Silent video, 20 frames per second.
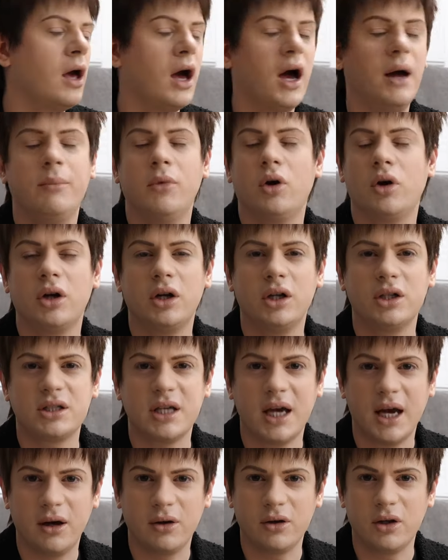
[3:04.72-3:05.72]
I'm not gonna
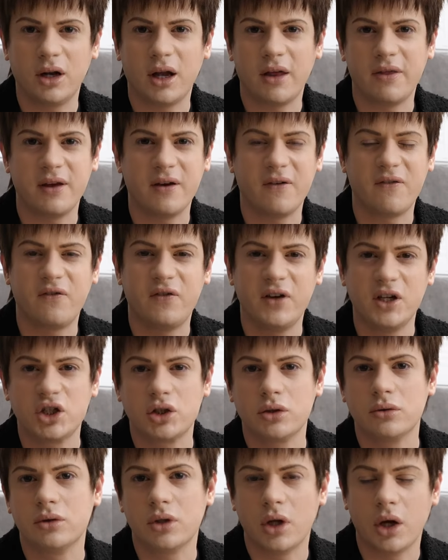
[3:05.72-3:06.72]
tell you like the
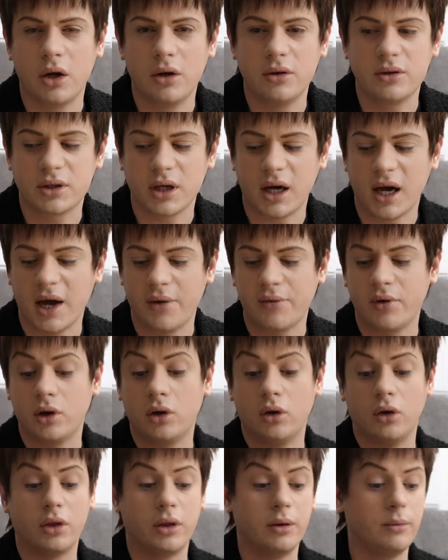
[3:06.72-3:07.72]
official notes, I haven't
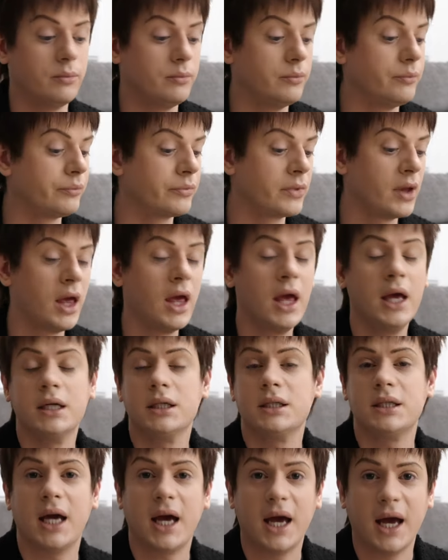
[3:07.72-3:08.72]
got them
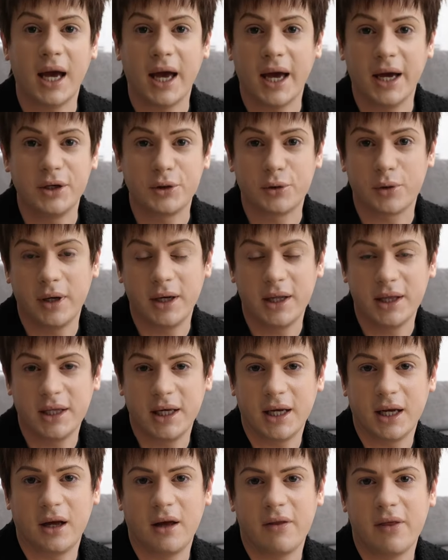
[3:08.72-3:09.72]
to hand or
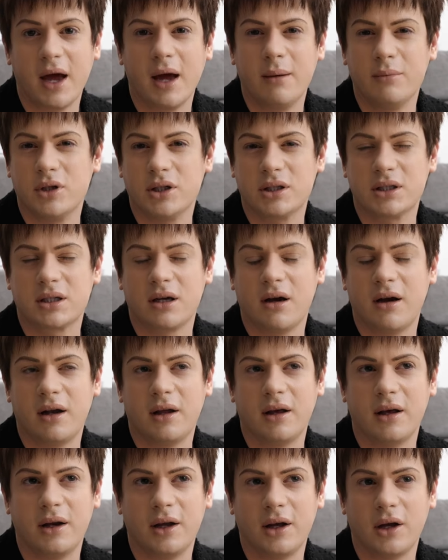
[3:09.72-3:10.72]
anything like that. I'm just kind
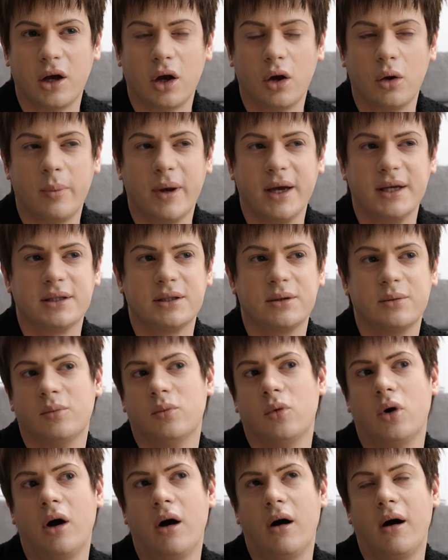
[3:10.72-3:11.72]
of gonna go based on
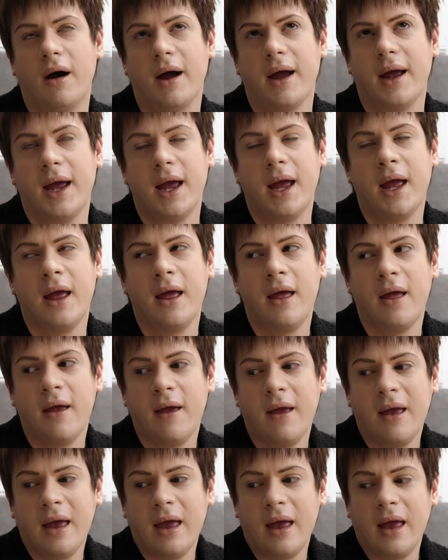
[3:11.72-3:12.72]
what I
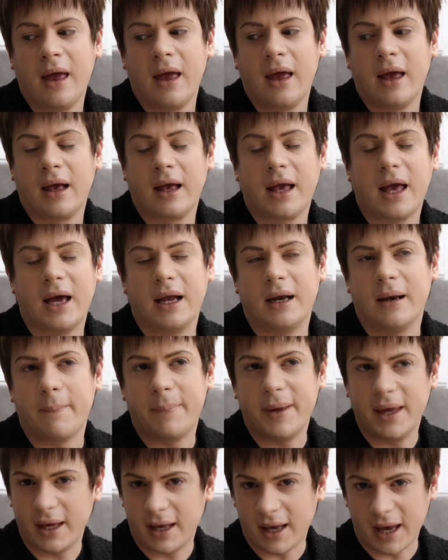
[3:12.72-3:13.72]
can
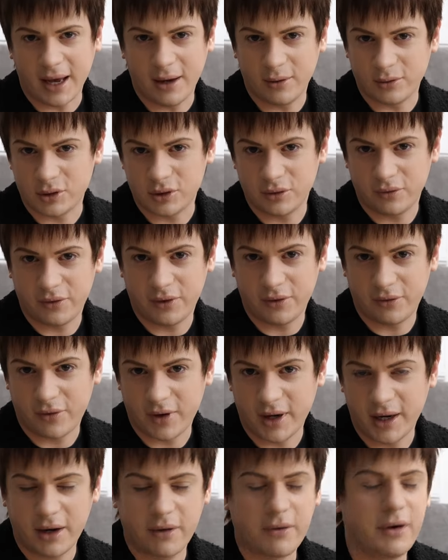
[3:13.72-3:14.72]
pick out of the
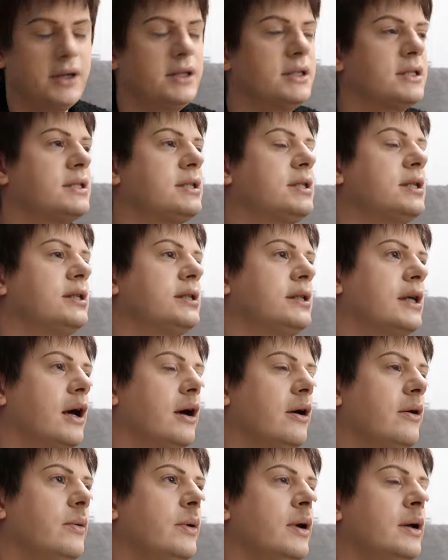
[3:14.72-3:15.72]
fragrance.
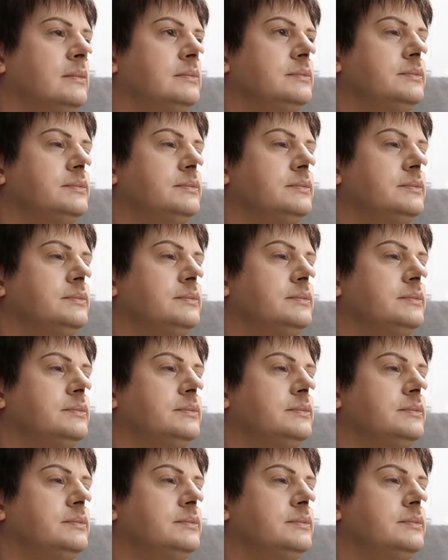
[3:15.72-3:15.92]
So